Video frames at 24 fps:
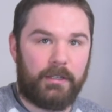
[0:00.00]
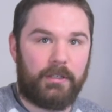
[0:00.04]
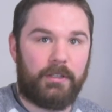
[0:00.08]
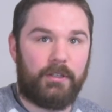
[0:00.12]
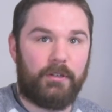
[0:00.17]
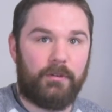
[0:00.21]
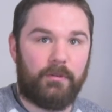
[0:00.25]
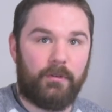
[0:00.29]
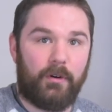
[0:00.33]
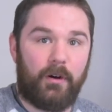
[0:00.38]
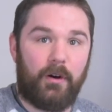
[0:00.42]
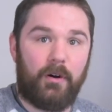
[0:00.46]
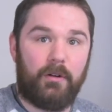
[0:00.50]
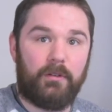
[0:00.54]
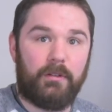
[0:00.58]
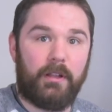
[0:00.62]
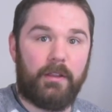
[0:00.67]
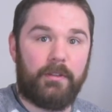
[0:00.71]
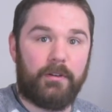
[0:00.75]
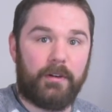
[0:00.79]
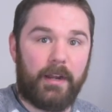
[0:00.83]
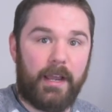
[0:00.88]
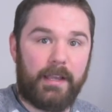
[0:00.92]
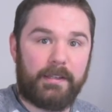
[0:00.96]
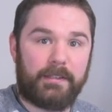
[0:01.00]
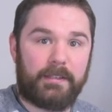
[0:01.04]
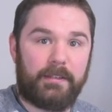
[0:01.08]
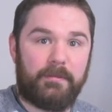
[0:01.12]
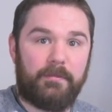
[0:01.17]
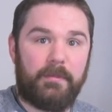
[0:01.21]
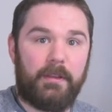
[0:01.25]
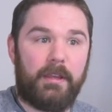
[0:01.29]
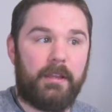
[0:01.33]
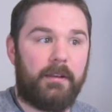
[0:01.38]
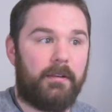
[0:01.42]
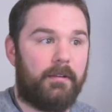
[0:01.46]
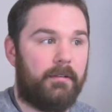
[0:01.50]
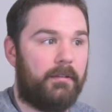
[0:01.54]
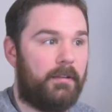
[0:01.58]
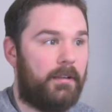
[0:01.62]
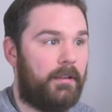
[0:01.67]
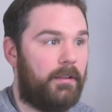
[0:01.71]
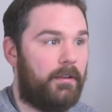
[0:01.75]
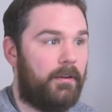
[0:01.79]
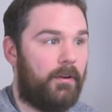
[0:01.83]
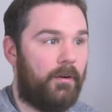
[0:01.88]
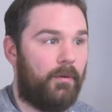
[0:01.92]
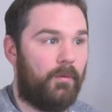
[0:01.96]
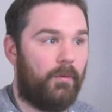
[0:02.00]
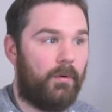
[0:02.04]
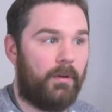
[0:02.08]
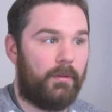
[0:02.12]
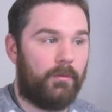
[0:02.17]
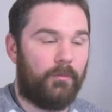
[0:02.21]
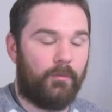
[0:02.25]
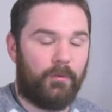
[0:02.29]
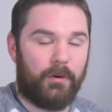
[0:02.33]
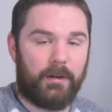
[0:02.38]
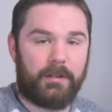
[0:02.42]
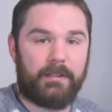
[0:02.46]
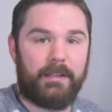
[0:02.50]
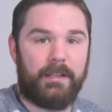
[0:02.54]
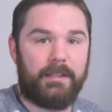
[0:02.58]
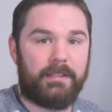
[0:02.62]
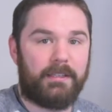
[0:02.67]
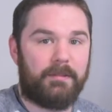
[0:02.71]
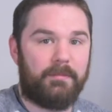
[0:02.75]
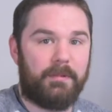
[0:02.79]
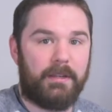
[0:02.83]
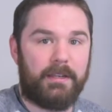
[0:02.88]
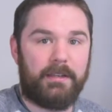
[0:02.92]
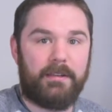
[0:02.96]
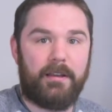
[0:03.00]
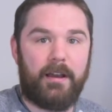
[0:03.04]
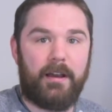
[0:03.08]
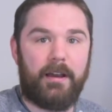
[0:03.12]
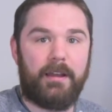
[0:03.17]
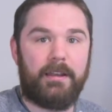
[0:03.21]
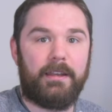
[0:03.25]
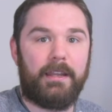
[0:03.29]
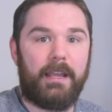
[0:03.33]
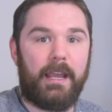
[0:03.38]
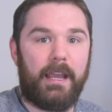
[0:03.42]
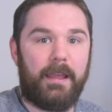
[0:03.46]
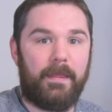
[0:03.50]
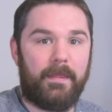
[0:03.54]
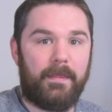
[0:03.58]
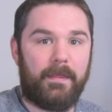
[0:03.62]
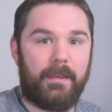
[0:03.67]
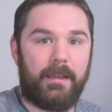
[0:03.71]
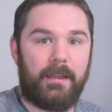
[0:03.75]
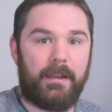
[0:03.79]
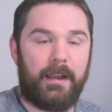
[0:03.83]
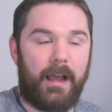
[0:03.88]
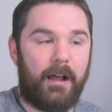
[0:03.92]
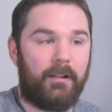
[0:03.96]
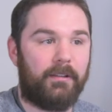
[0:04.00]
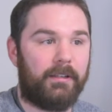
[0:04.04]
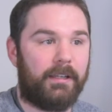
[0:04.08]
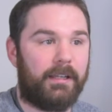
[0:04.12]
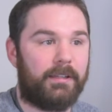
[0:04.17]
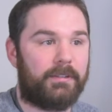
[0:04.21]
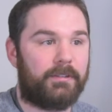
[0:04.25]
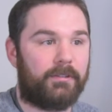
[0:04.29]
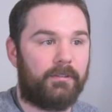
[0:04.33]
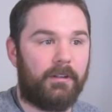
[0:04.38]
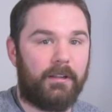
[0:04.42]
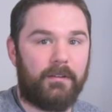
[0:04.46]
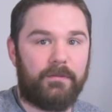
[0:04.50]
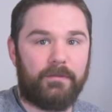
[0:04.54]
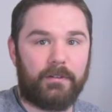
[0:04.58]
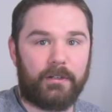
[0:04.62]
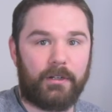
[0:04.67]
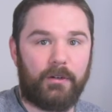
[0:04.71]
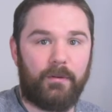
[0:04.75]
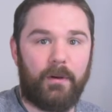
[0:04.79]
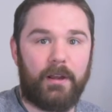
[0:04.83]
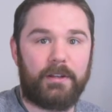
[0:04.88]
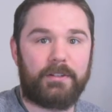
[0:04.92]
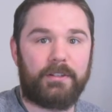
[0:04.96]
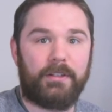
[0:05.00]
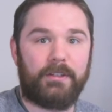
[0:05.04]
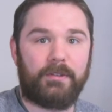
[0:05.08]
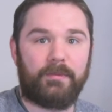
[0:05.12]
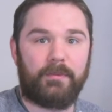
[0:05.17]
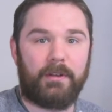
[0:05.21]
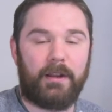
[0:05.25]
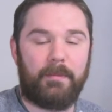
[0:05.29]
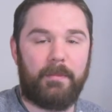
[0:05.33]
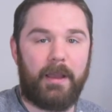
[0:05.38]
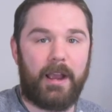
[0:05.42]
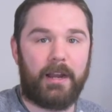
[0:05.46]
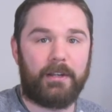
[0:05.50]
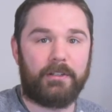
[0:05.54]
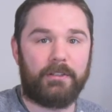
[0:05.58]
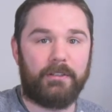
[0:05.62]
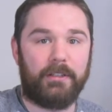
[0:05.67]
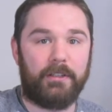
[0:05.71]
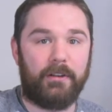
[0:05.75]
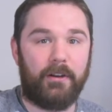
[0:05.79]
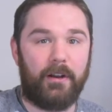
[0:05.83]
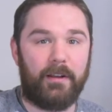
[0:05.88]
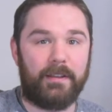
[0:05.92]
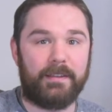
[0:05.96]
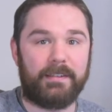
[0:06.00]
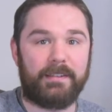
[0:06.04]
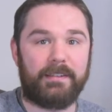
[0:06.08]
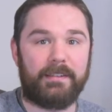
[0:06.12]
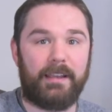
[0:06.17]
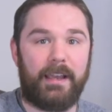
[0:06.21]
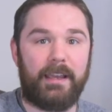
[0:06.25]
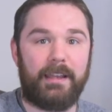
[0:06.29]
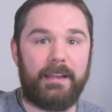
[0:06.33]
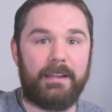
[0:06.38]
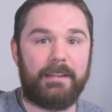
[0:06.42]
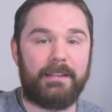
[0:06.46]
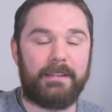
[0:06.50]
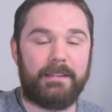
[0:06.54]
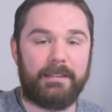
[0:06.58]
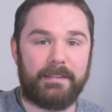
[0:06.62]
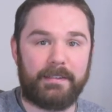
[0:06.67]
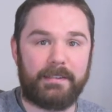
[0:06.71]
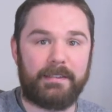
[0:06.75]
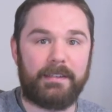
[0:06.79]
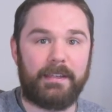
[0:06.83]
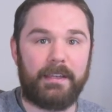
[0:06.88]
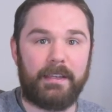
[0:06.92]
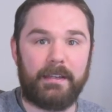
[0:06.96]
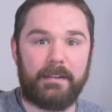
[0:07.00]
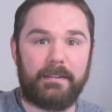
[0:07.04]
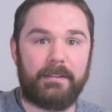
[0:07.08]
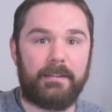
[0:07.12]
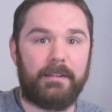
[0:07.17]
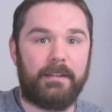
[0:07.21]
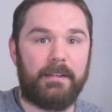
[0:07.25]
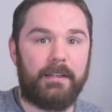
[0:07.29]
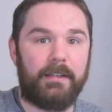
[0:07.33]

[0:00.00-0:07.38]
do a whole other estimate, what work needs to be done, and then I'll answer all of her questions when I'm actually on site and can see it.